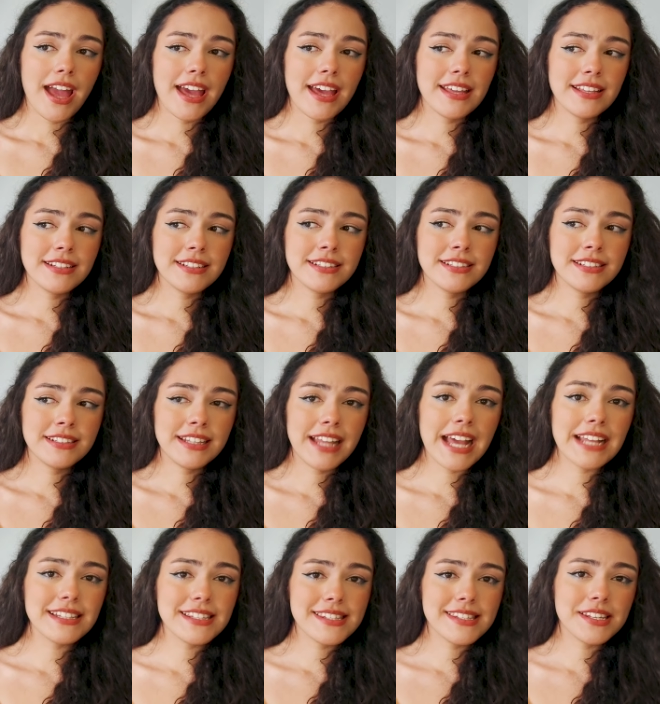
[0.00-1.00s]

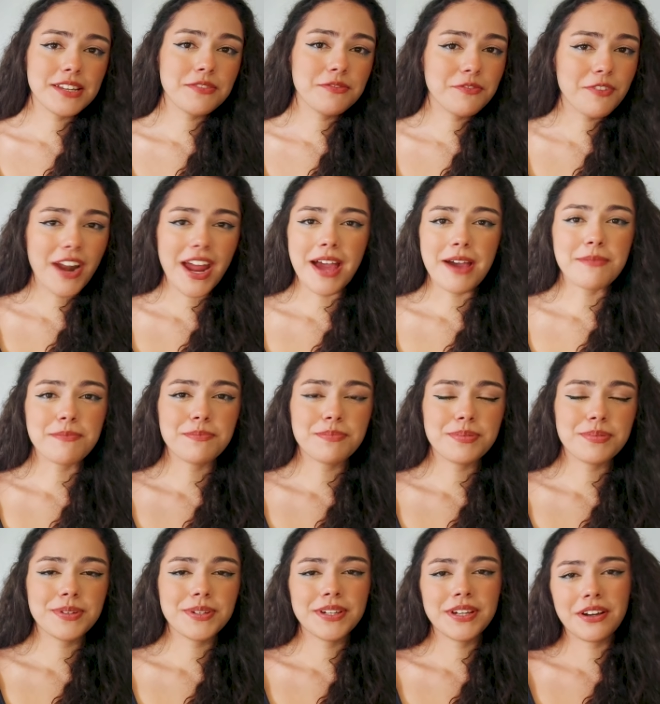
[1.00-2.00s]
And that's a wrap
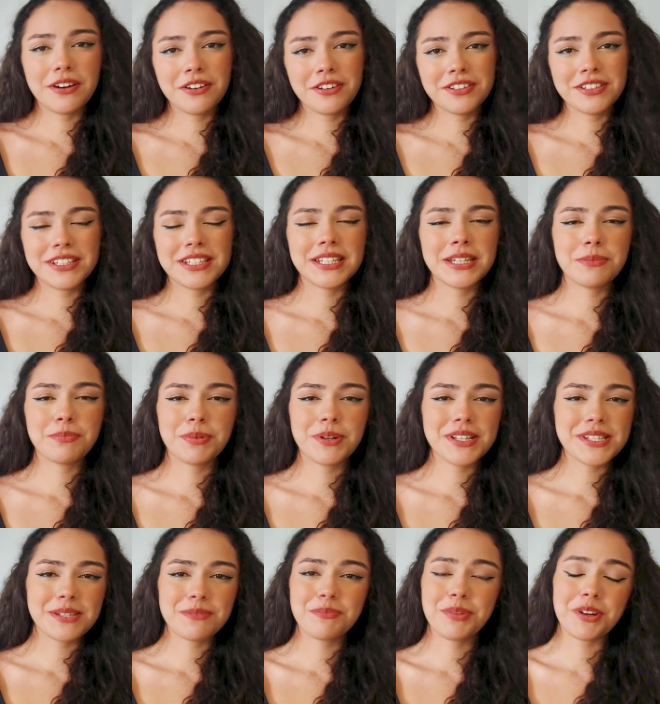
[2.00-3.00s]
on the
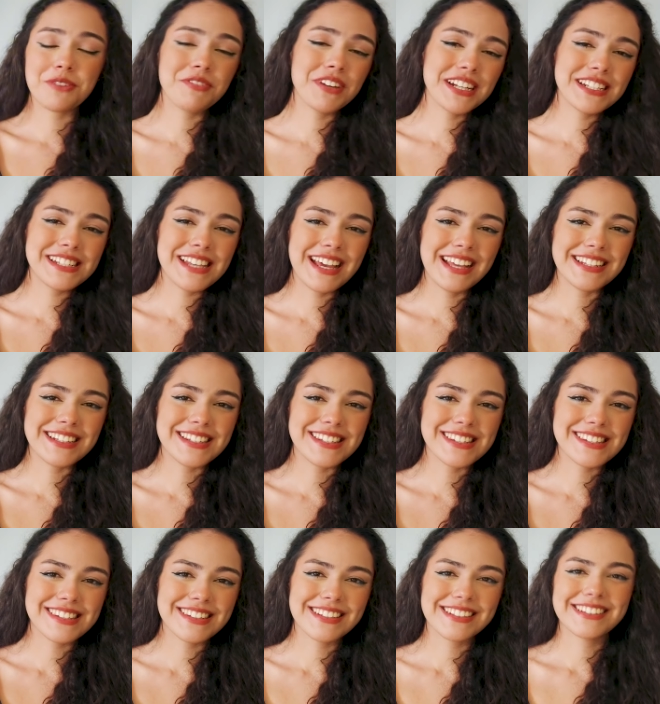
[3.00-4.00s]
present perfect
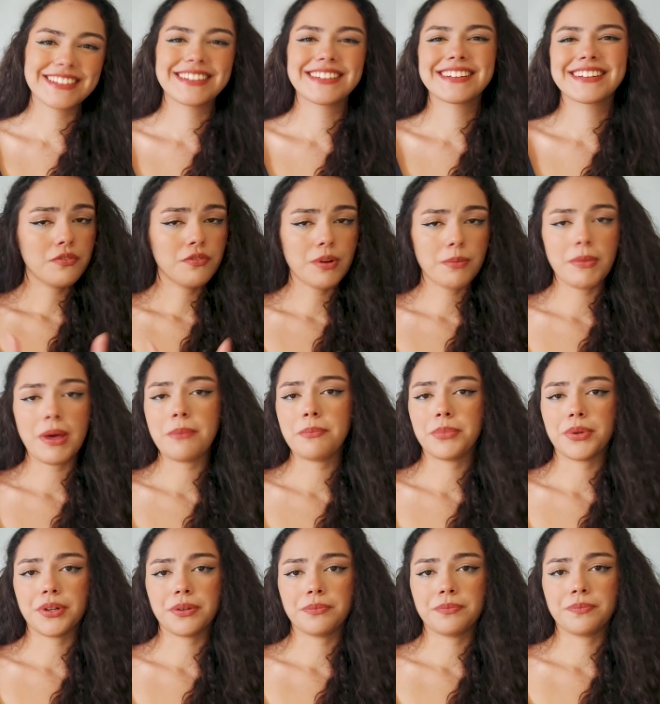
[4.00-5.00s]
tense.
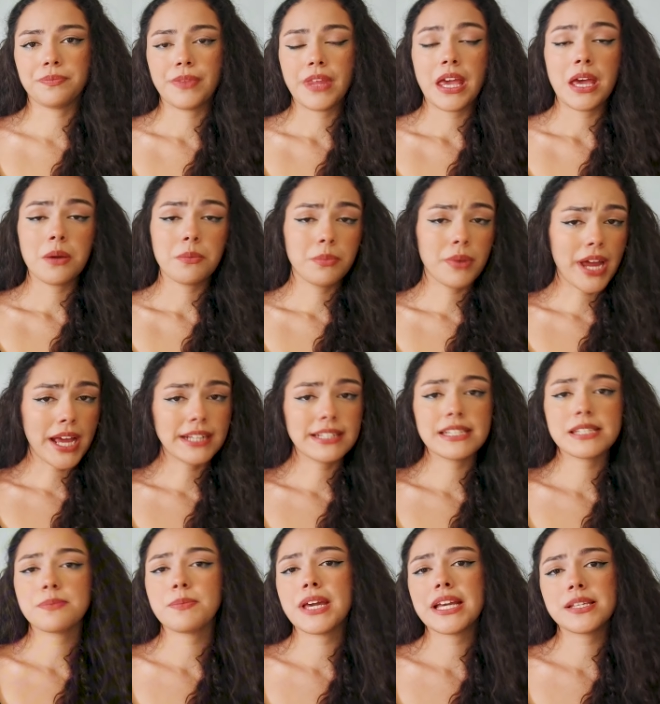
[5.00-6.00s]
Remember,
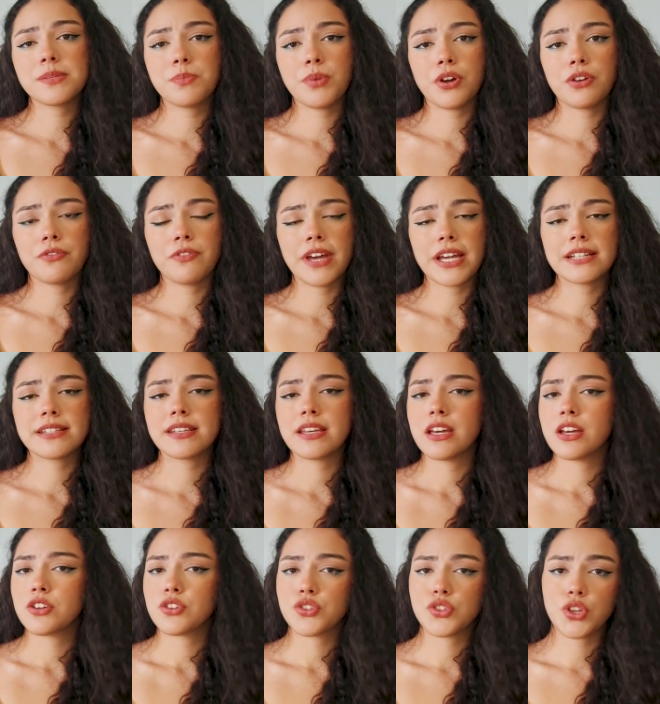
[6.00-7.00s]
practice makes
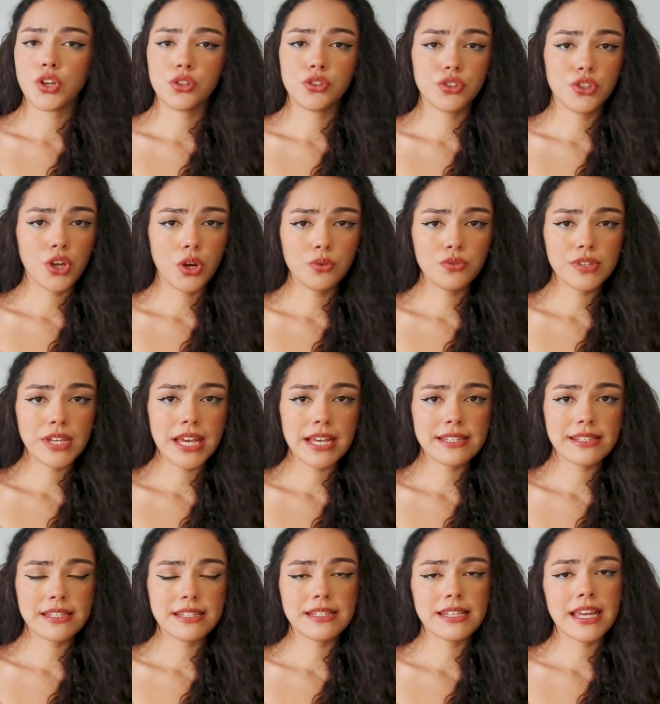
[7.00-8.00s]
perfect. So don't
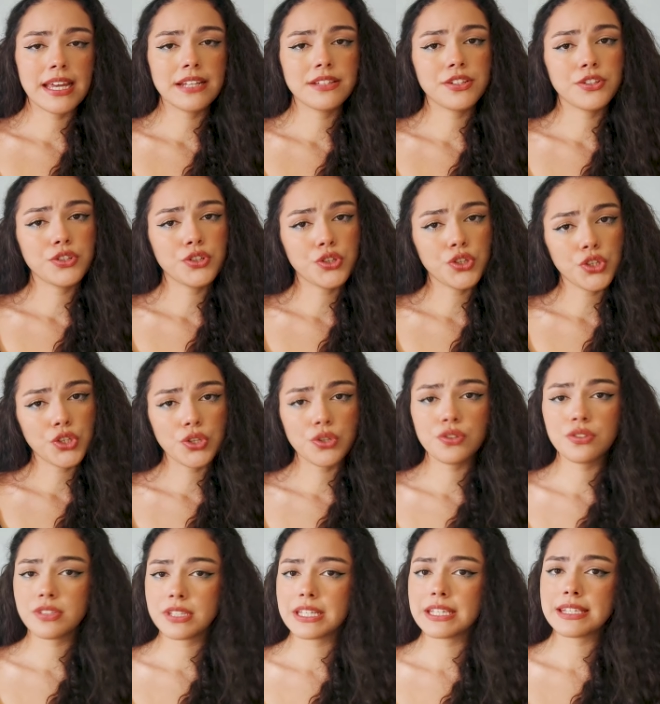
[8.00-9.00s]
hesitate to
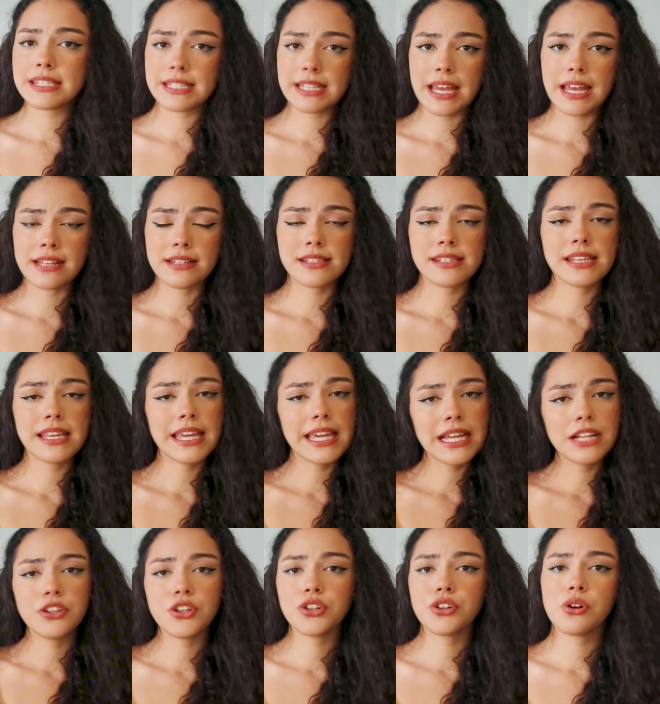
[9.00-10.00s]
use this tense
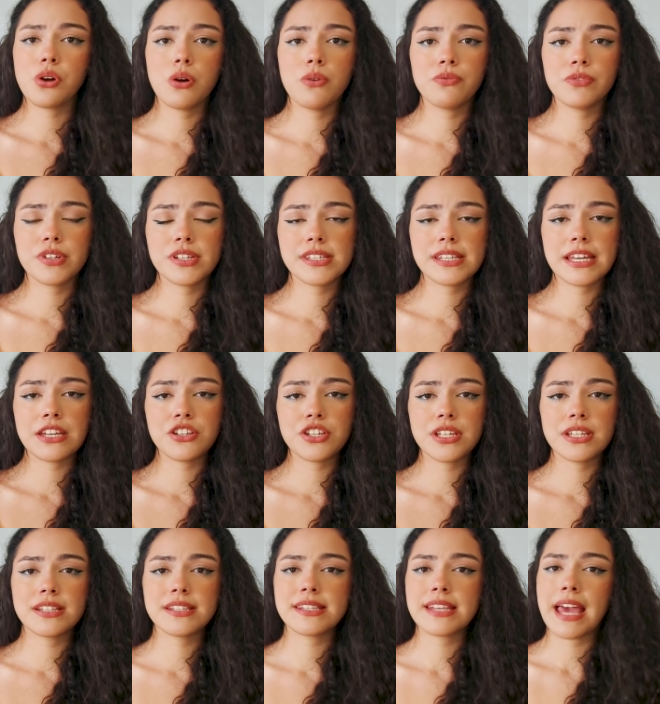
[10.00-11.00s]
in your
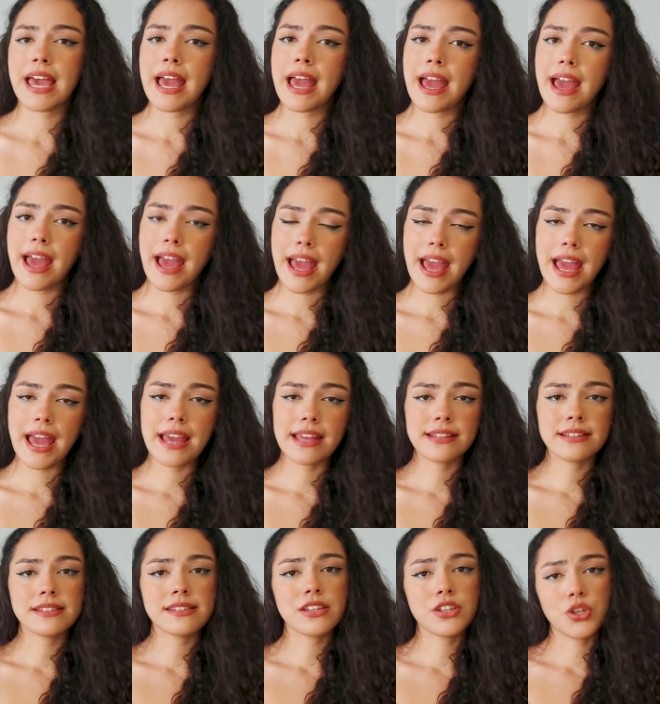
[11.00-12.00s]
conversations
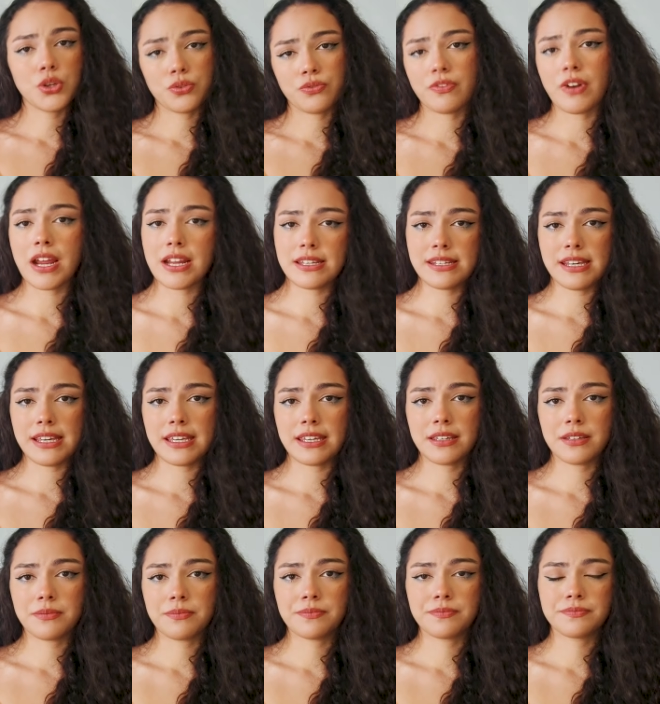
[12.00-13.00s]
and your writing.